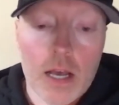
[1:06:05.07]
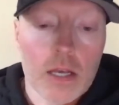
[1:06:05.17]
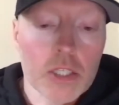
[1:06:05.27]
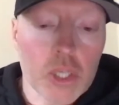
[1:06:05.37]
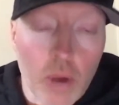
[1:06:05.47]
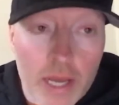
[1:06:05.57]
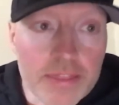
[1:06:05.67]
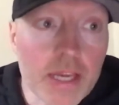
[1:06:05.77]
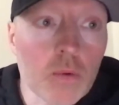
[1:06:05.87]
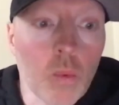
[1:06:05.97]
So I
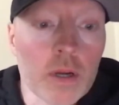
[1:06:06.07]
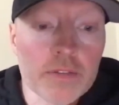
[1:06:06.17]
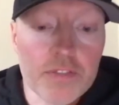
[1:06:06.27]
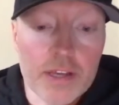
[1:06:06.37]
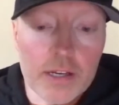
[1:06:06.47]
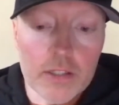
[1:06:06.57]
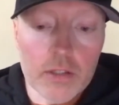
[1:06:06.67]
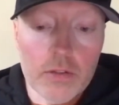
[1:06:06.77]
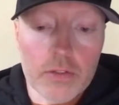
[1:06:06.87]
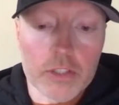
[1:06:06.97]
think one of the
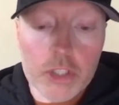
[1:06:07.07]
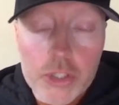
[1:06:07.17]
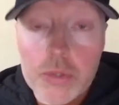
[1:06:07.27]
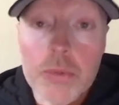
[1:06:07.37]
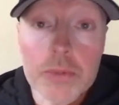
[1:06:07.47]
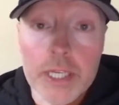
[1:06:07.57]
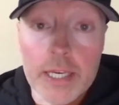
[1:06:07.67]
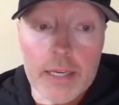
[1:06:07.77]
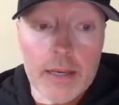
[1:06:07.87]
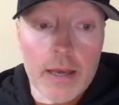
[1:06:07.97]

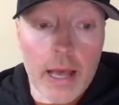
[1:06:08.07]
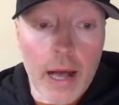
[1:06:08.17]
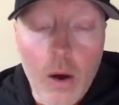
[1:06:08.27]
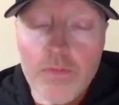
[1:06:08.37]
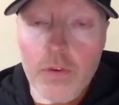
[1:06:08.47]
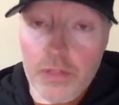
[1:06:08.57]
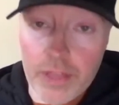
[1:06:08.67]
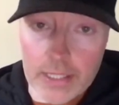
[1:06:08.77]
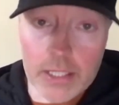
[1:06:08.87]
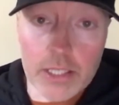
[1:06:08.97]
truly helpful
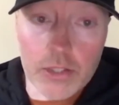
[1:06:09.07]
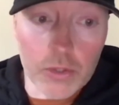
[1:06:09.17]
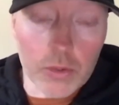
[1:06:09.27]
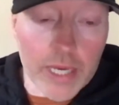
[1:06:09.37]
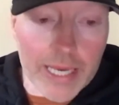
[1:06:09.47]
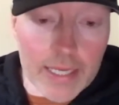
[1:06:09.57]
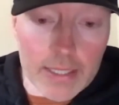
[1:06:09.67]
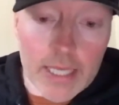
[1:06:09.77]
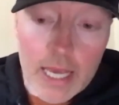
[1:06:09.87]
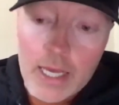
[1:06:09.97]
things to do
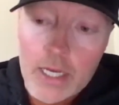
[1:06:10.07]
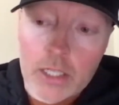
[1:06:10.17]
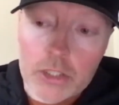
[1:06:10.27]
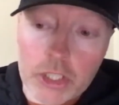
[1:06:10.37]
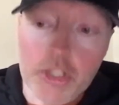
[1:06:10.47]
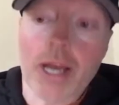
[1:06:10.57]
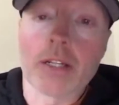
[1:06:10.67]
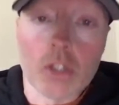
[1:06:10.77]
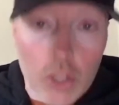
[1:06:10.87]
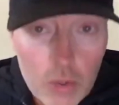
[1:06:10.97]
is to try to
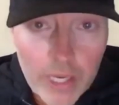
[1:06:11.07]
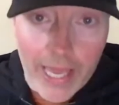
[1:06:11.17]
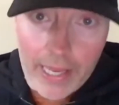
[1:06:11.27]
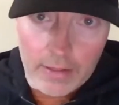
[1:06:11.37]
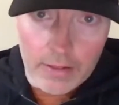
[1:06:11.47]
locate